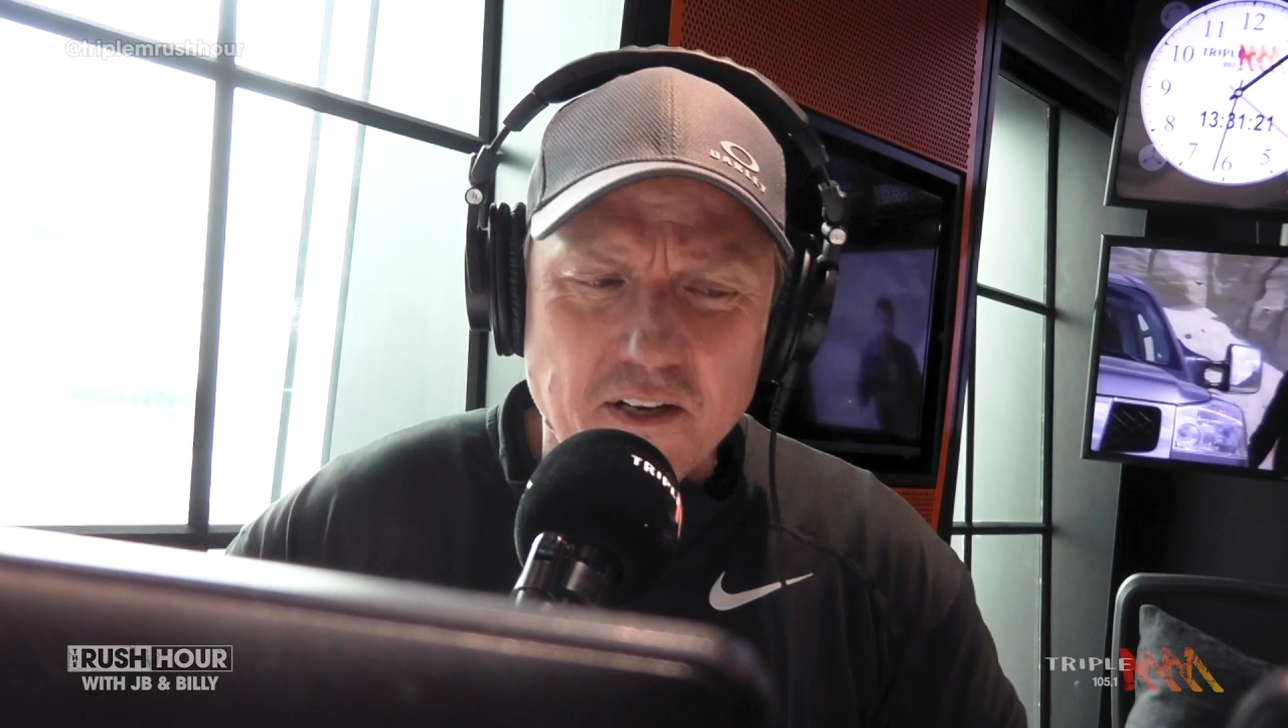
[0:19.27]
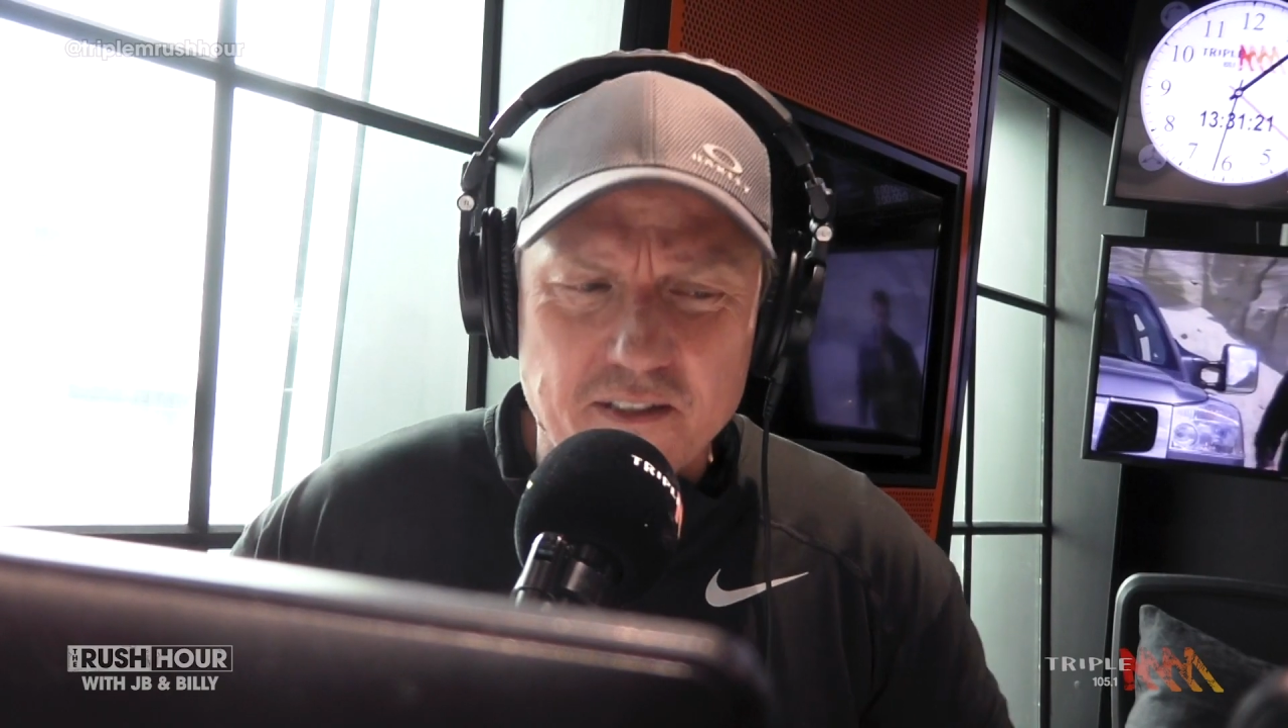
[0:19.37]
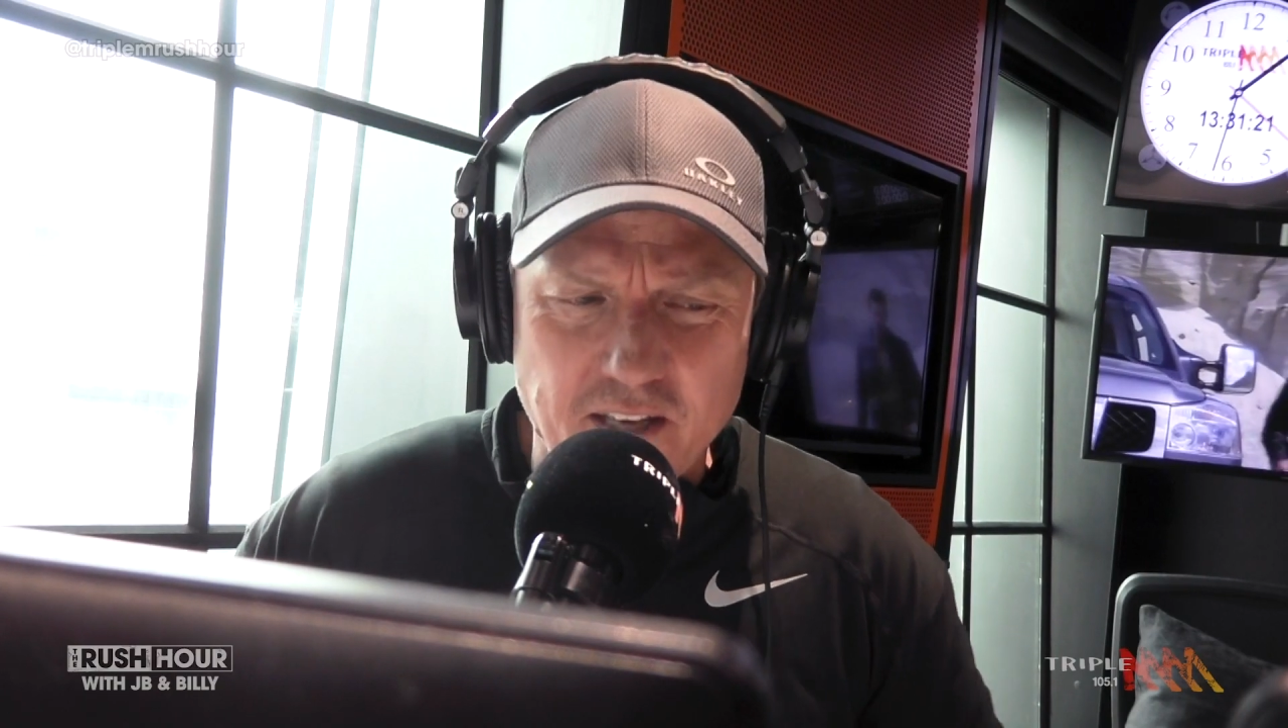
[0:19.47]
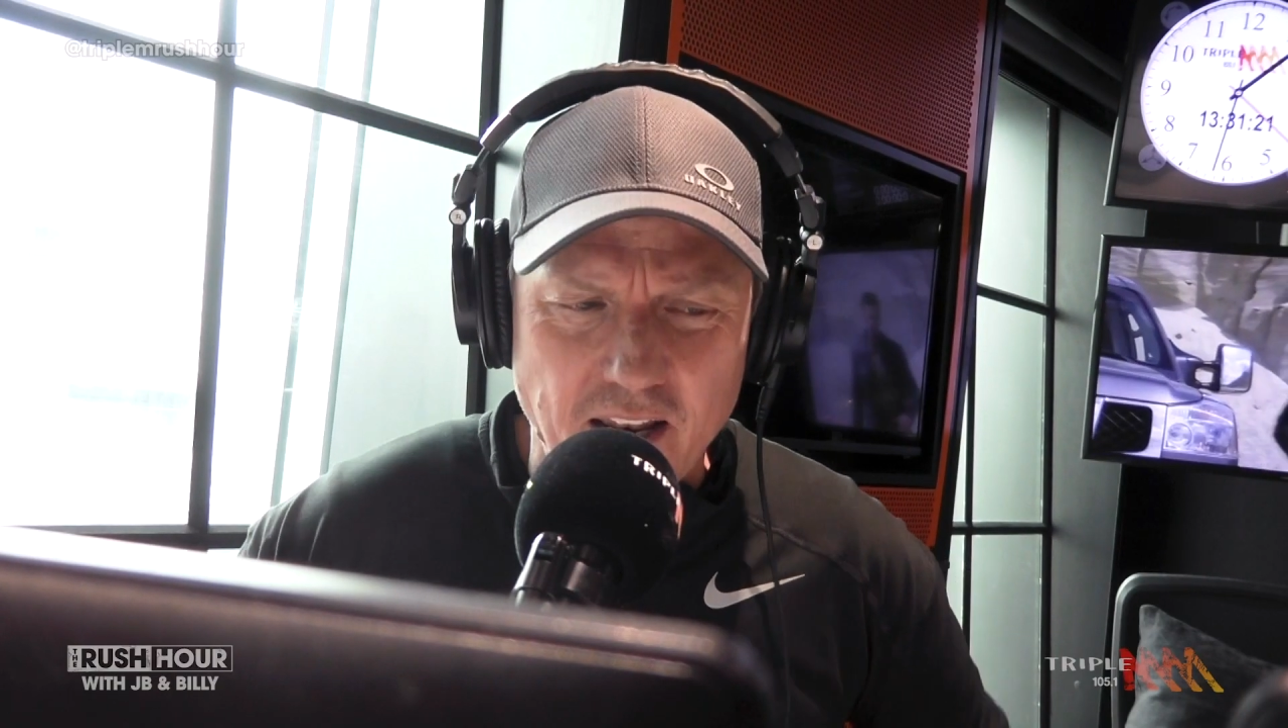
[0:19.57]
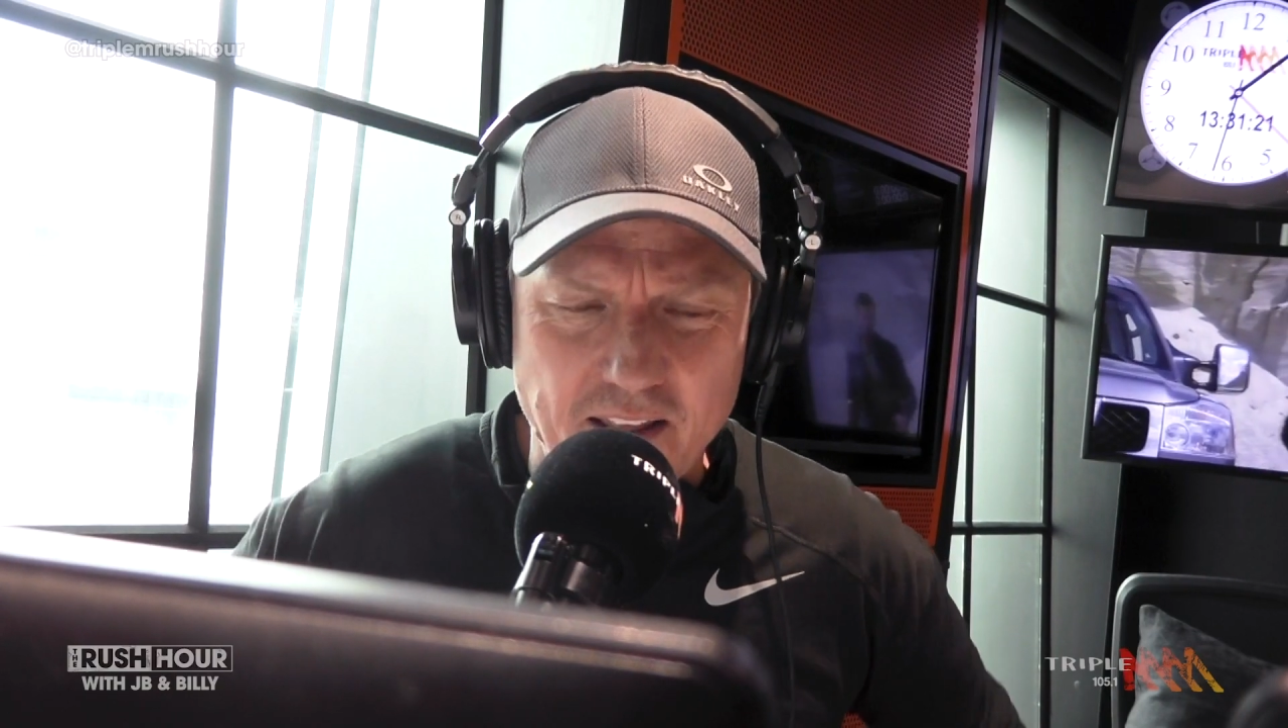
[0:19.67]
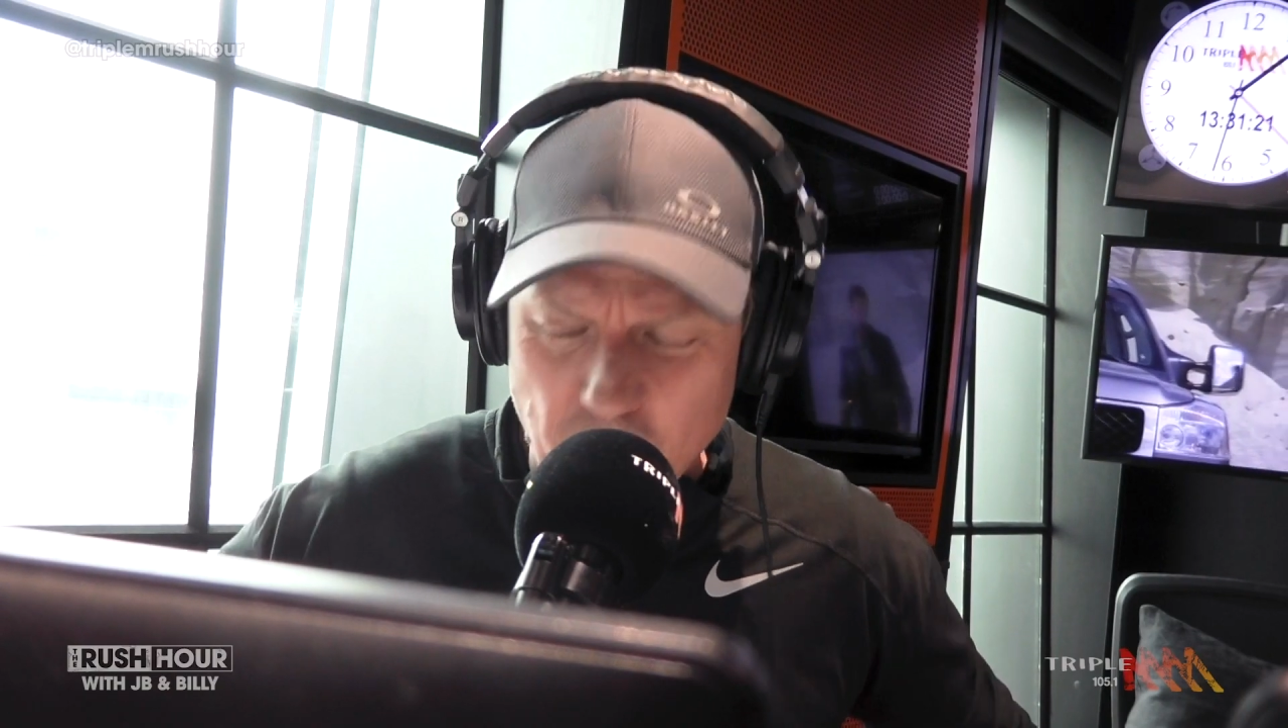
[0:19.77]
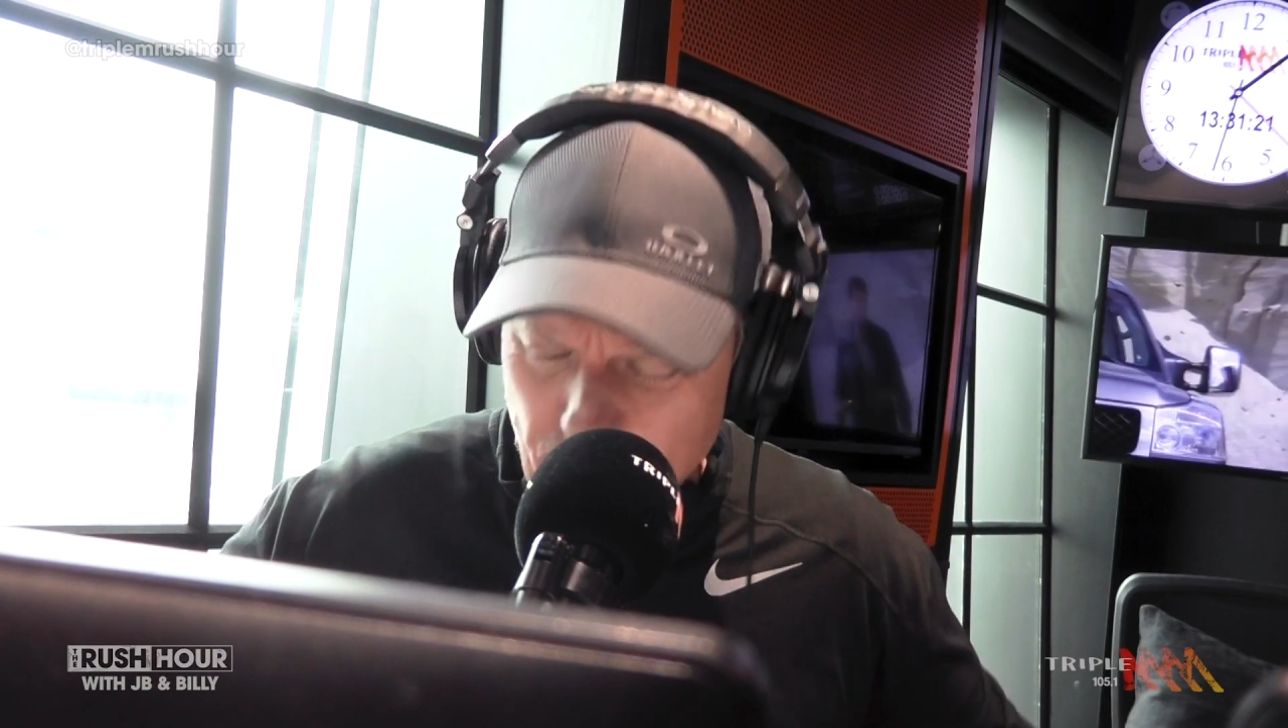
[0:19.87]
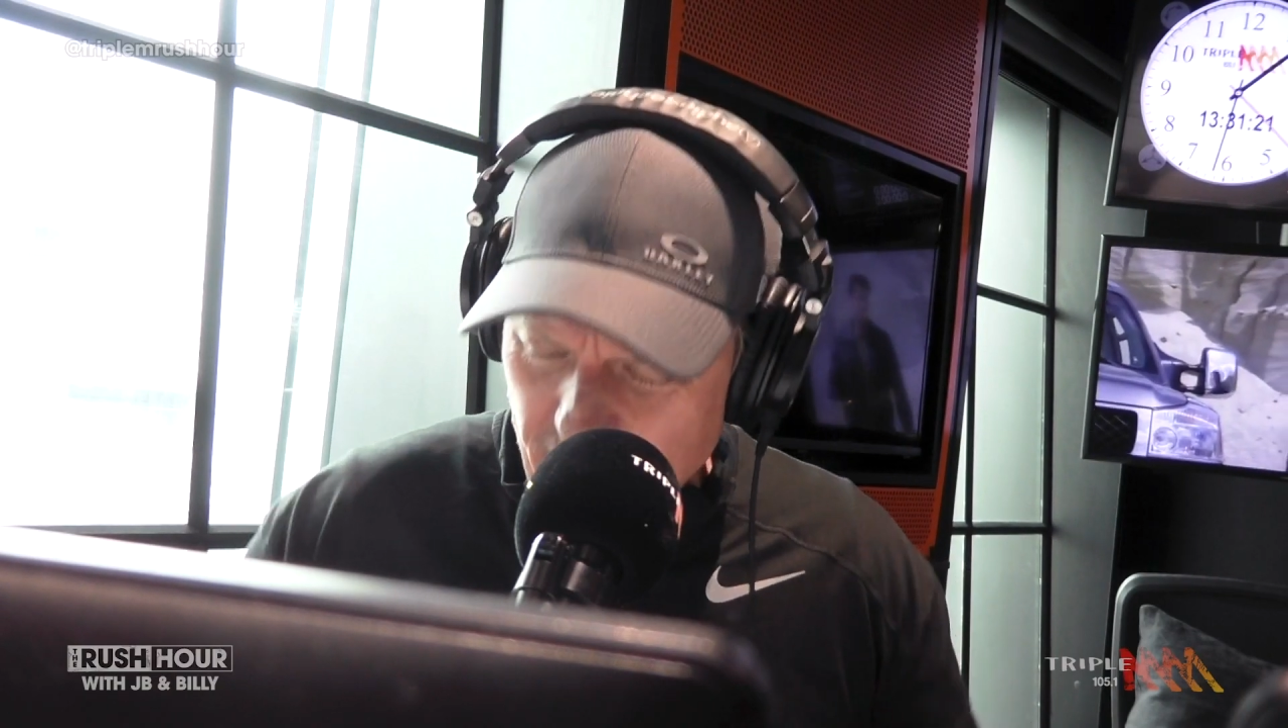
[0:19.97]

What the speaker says: telling the big